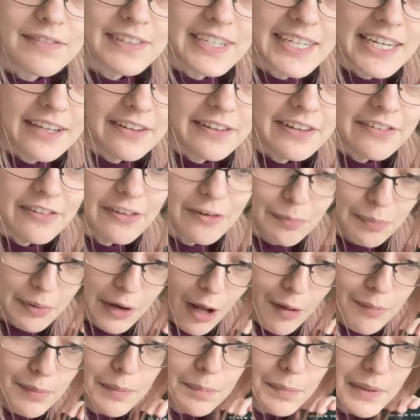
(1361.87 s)
Achilles is
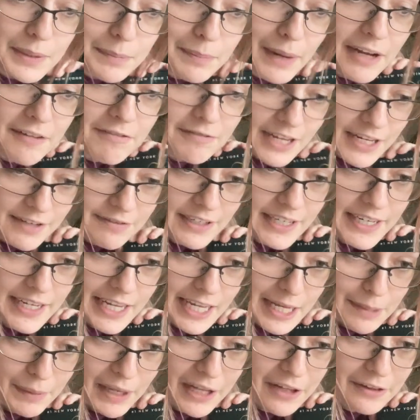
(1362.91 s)
probably my favorite
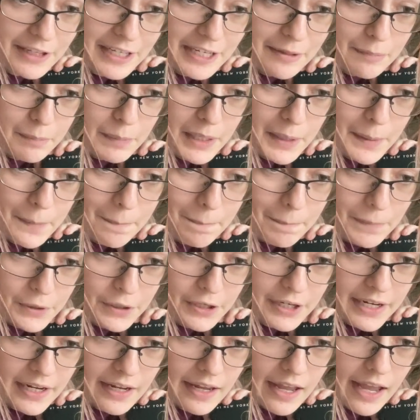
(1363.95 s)
MLM
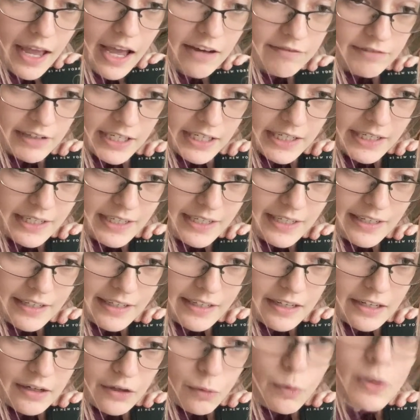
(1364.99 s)
book ever,
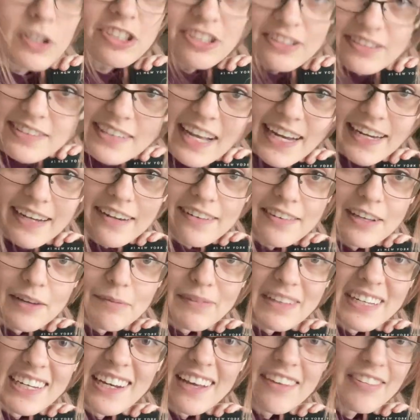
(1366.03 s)
which is saying
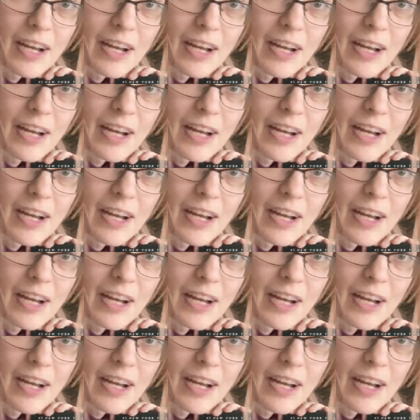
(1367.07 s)
something because